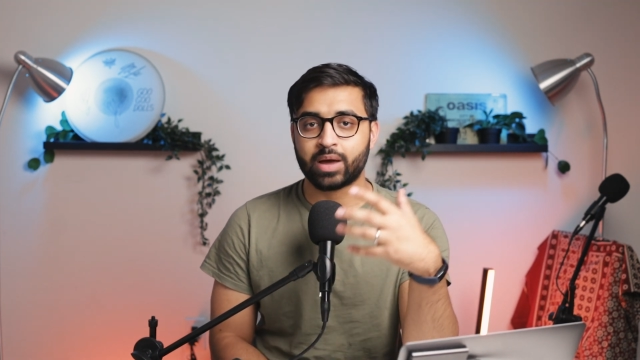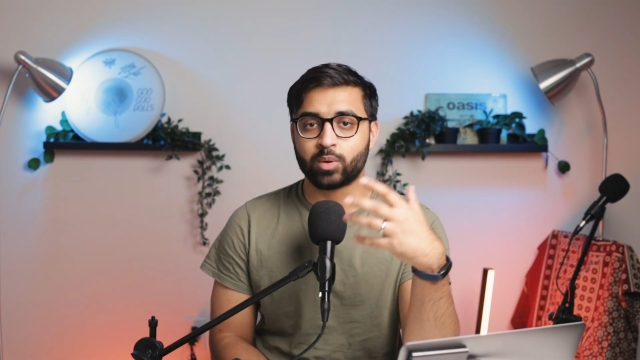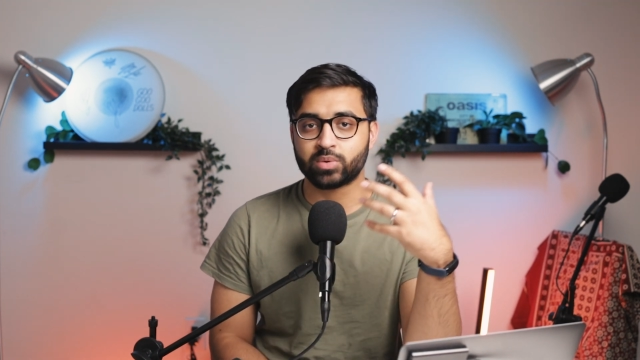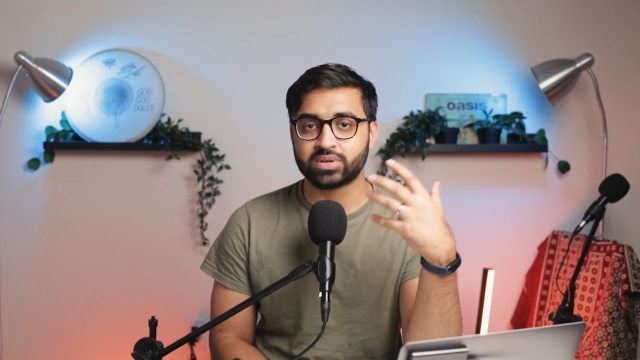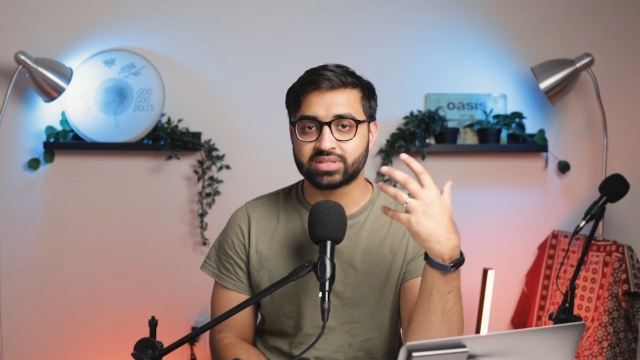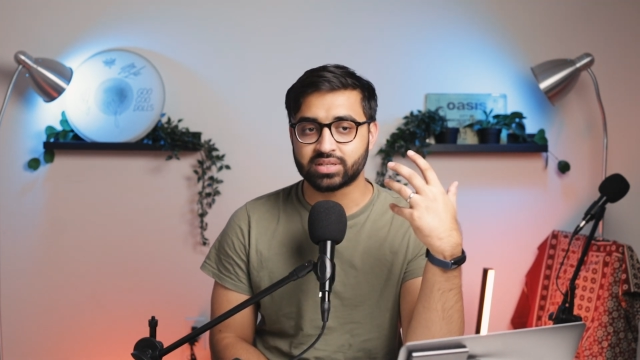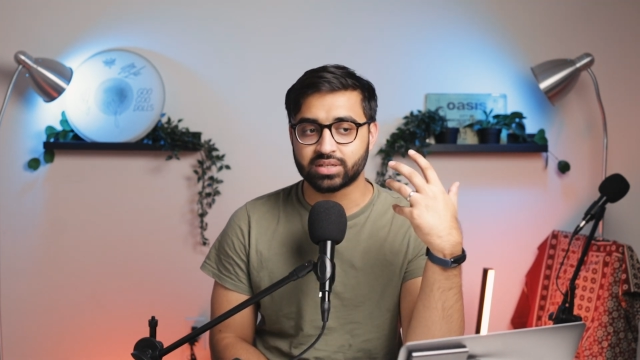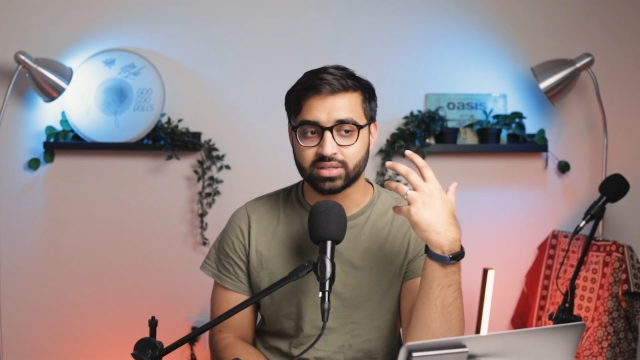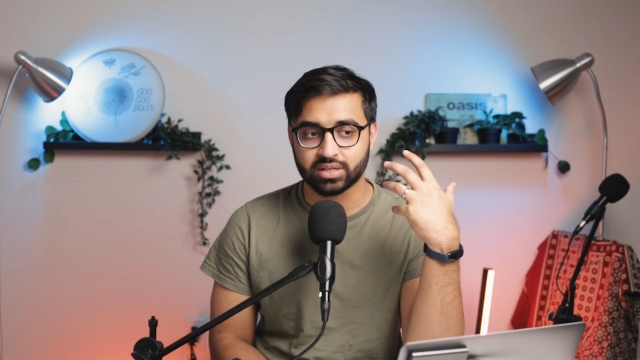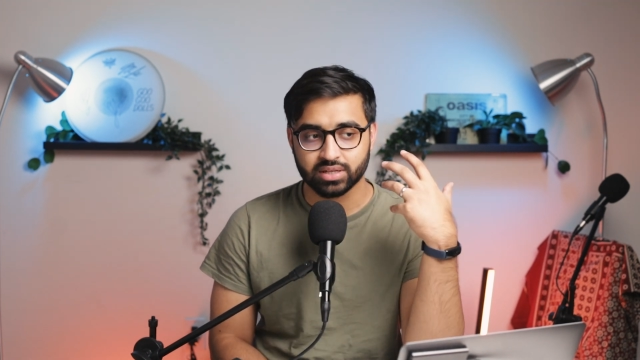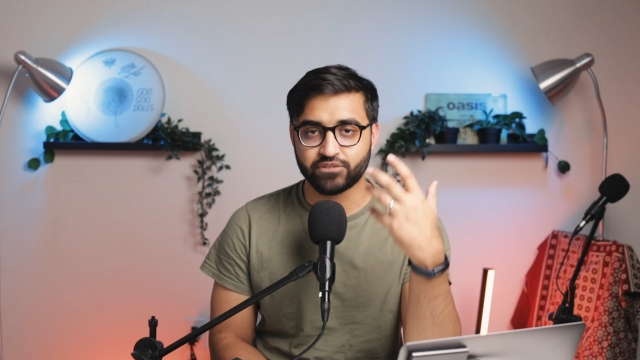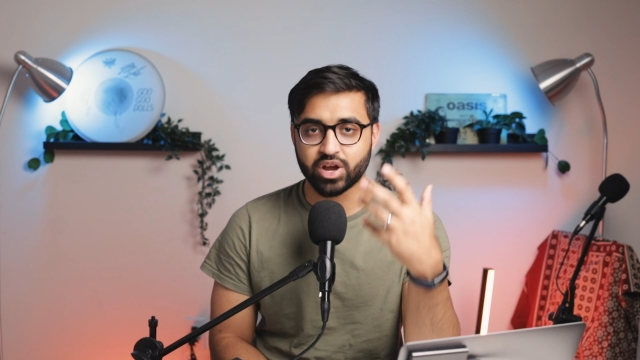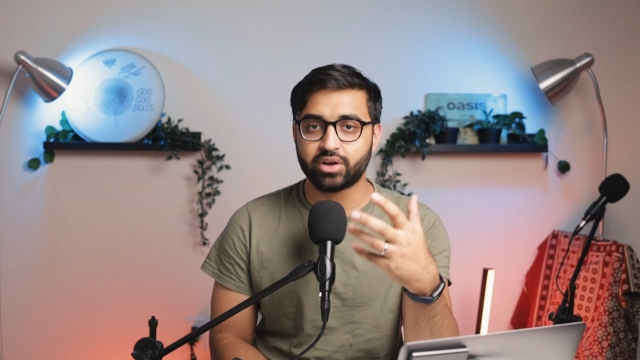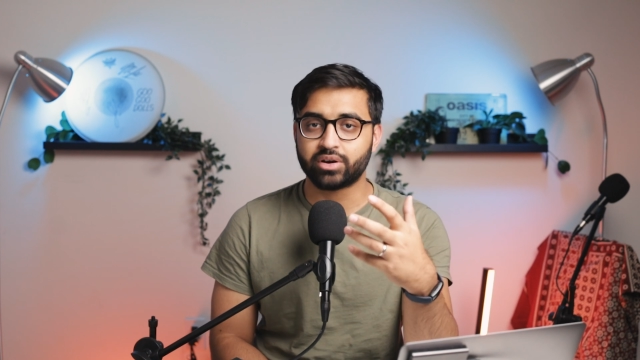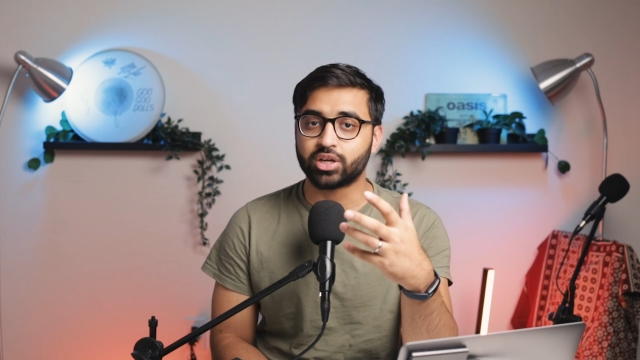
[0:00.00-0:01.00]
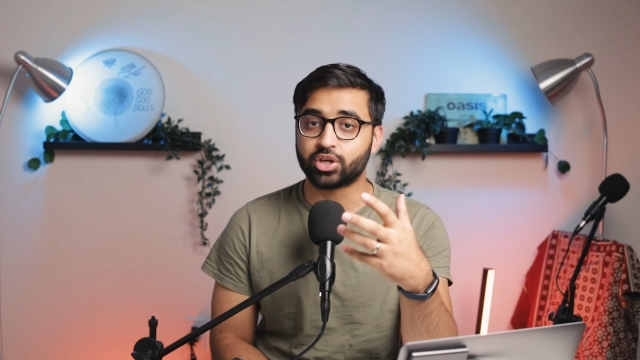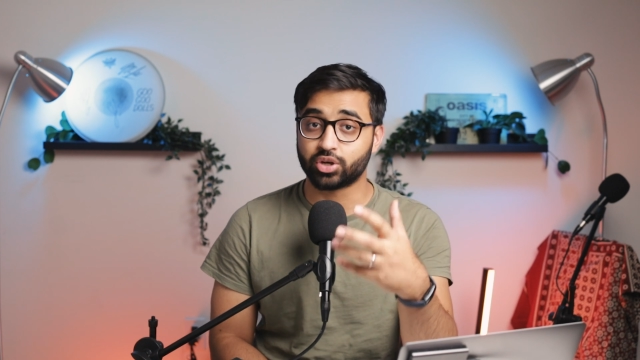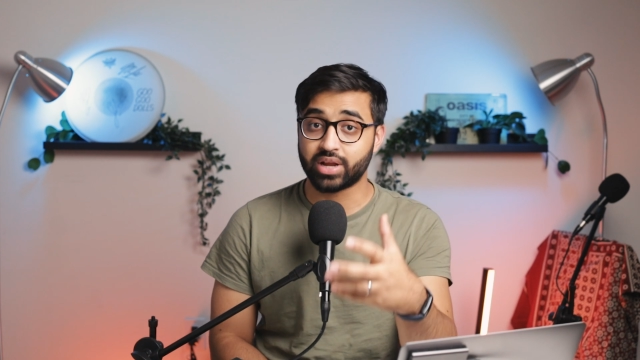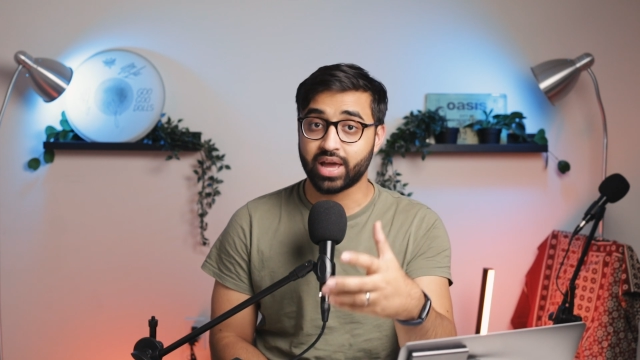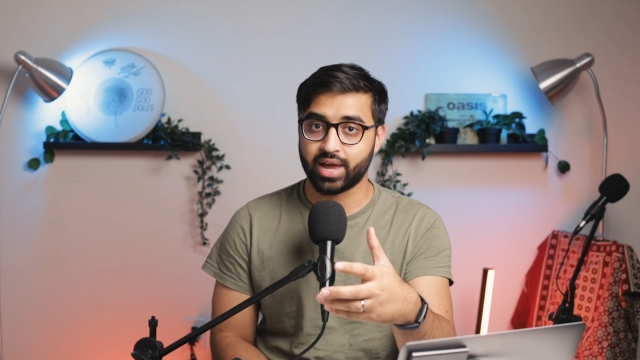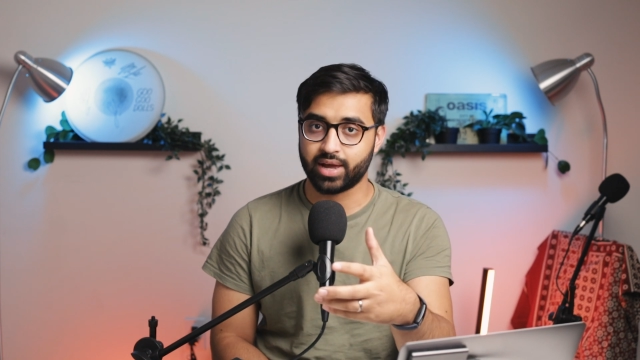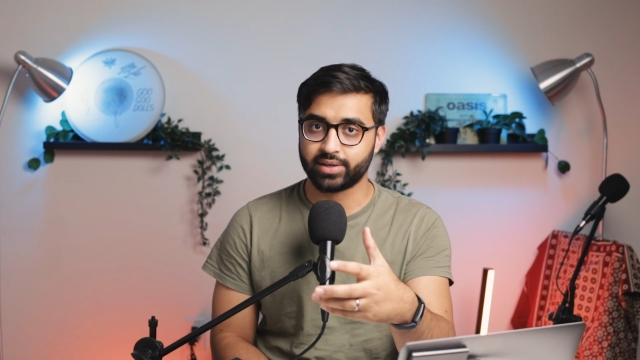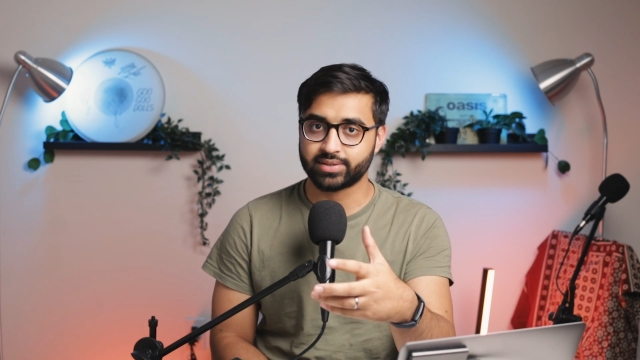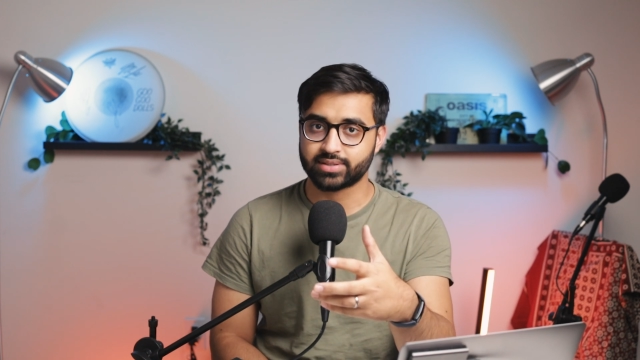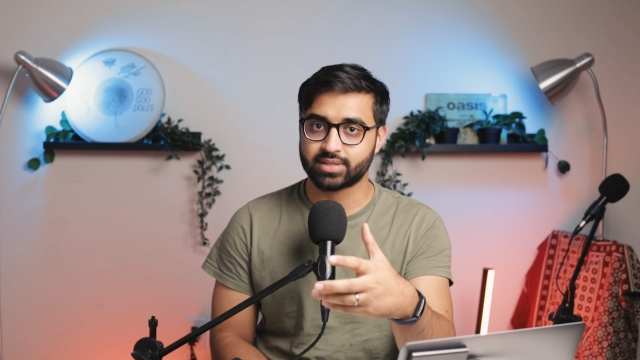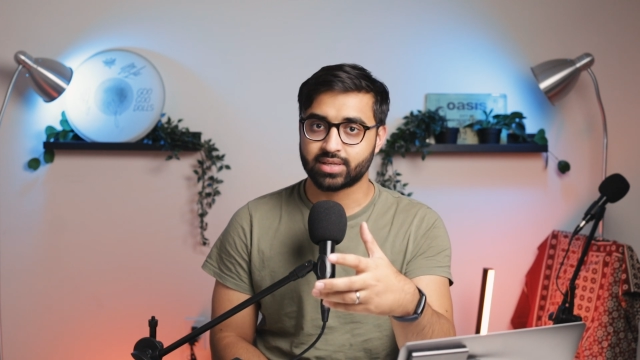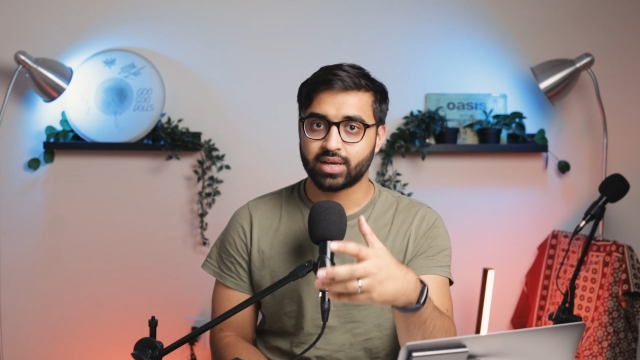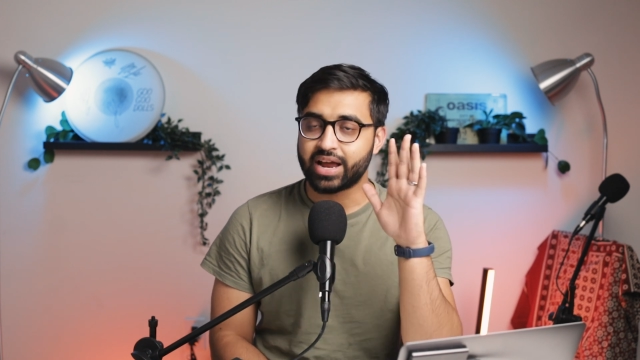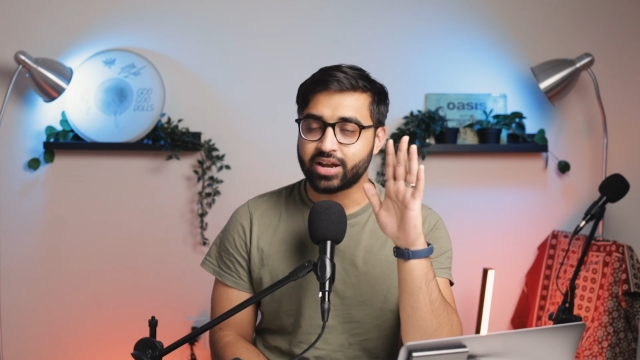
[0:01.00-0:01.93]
I was in very good hands.